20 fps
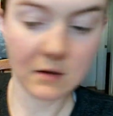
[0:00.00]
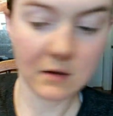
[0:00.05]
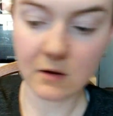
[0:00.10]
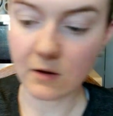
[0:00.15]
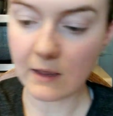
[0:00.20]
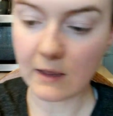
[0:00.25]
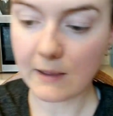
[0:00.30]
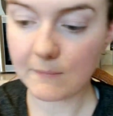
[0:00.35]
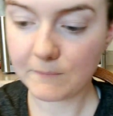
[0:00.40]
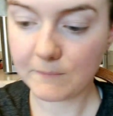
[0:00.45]

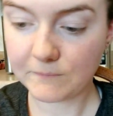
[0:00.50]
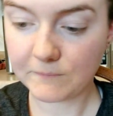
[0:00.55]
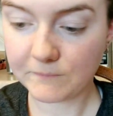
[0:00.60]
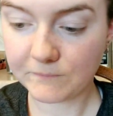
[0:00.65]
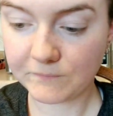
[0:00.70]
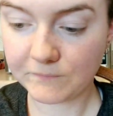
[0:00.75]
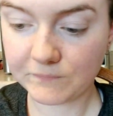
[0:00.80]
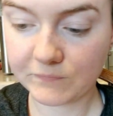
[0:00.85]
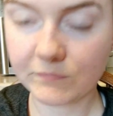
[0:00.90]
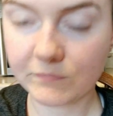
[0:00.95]
Okay,
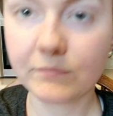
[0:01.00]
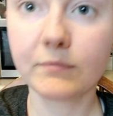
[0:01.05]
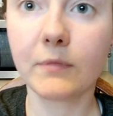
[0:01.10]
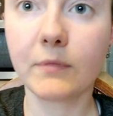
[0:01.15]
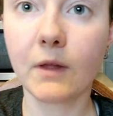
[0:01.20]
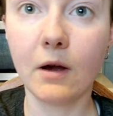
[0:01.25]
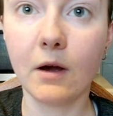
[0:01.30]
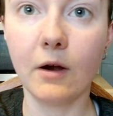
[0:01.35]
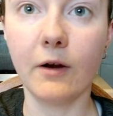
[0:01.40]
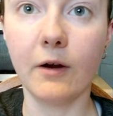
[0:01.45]

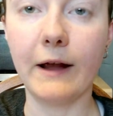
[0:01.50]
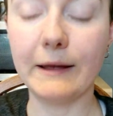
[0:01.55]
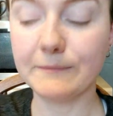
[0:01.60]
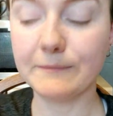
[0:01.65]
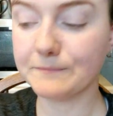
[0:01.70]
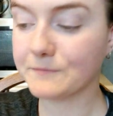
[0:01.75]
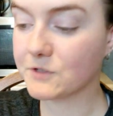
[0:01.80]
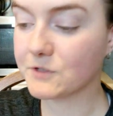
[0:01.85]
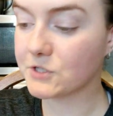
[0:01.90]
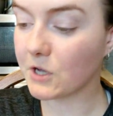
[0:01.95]
all right,
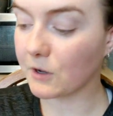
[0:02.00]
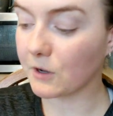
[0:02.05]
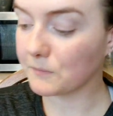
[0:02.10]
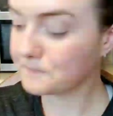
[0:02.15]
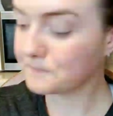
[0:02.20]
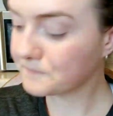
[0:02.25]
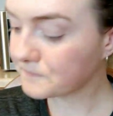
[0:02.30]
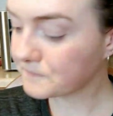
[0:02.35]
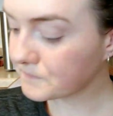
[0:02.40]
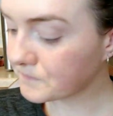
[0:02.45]
so
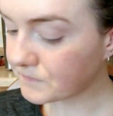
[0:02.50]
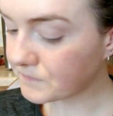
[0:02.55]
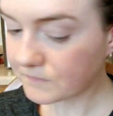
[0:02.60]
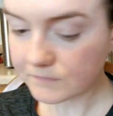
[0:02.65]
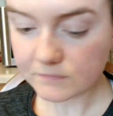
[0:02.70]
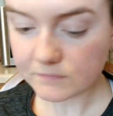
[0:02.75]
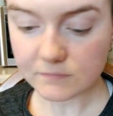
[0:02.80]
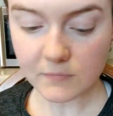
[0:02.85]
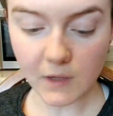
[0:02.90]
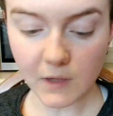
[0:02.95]

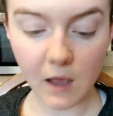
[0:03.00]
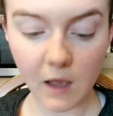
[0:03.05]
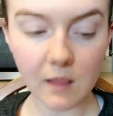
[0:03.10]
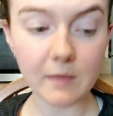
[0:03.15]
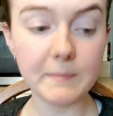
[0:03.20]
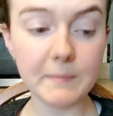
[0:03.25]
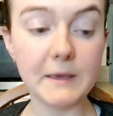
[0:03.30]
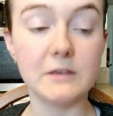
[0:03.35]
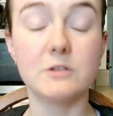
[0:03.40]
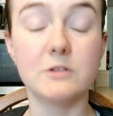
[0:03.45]

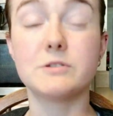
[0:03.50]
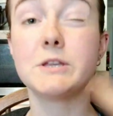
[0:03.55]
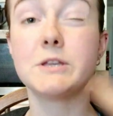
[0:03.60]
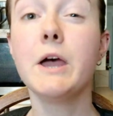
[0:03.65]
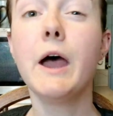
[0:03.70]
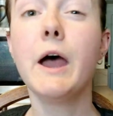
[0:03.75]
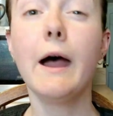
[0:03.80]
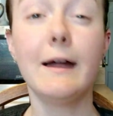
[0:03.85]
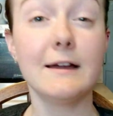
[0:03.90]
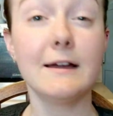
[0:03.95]
jalapenos.
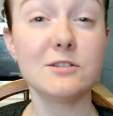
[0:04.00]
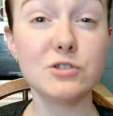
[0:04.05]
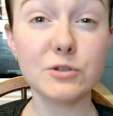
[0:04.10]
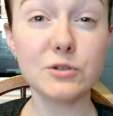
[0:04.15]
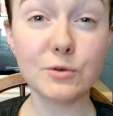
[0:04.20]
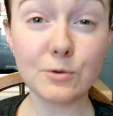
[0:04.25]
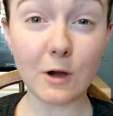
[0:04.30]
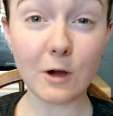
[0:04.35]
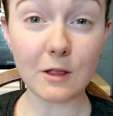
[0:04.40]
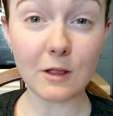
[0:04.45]
I
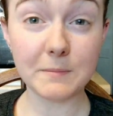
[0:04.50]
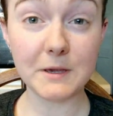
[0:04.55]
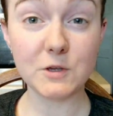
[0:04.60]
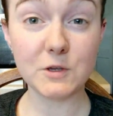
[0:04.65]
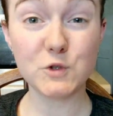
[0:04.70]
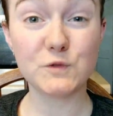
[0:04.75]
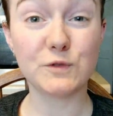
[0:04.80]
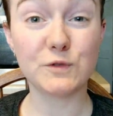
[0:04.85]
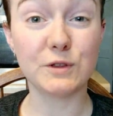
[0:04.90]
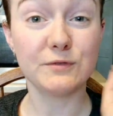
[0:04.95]
actually grew
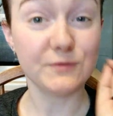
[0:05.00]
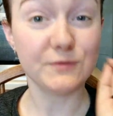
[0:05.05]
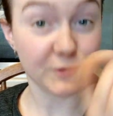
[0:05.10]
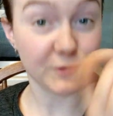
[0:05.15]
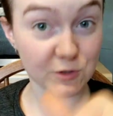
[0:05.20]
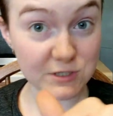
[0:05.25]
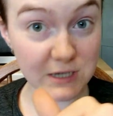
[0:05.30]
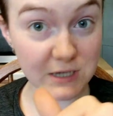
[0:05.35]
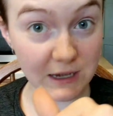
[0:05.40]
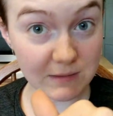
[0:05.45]
jalapenos for the
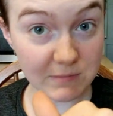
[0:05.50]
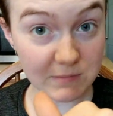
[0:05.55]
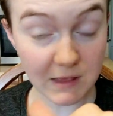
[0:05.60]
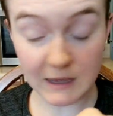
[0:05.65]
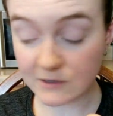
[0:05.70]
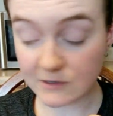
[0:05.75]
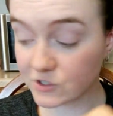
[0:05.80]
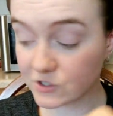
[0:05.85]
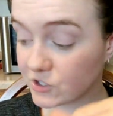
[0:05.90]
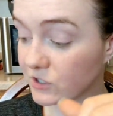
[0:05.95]
first time
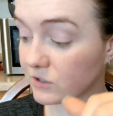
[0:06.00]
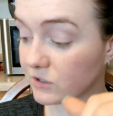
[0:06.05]
last